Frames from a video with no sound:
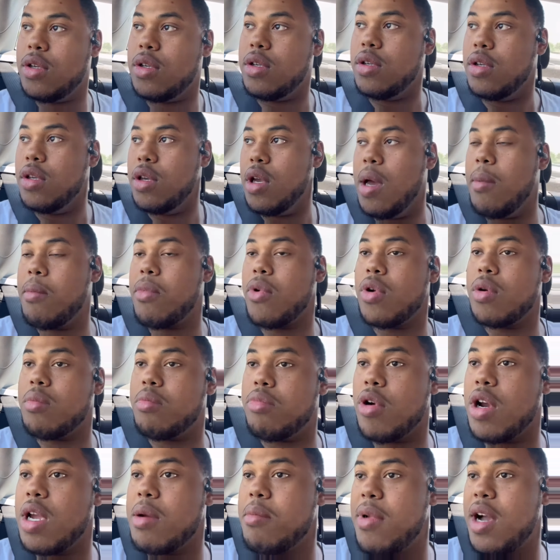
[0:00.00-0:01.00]
Yeah, I'm gonna
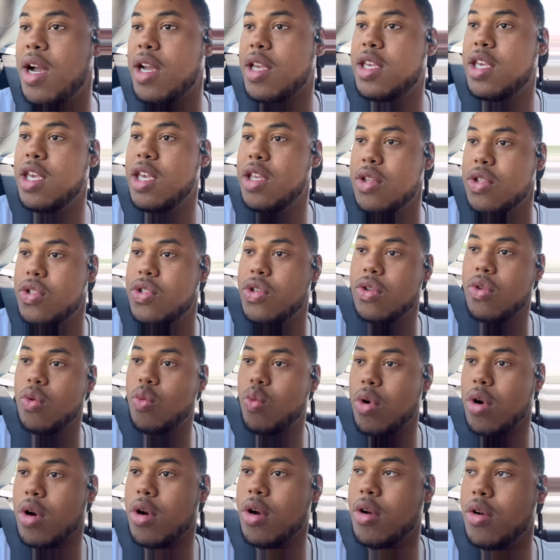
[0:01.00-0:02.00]
bring my kid into the
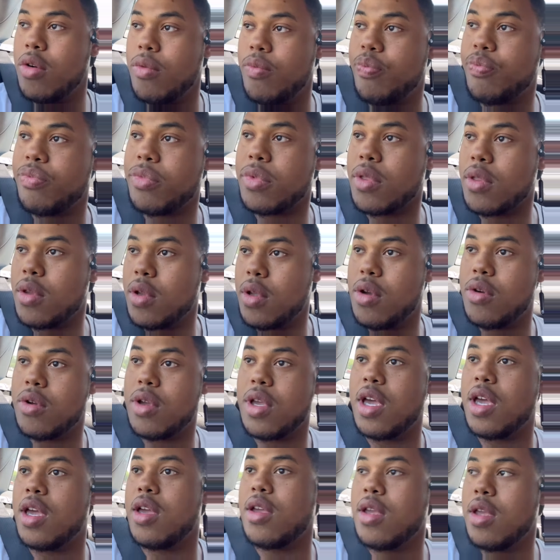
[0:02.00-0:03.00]
world.
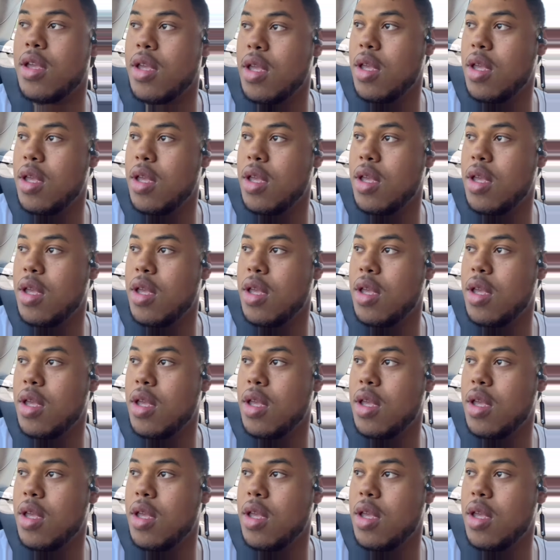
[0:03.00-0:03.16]
Okay.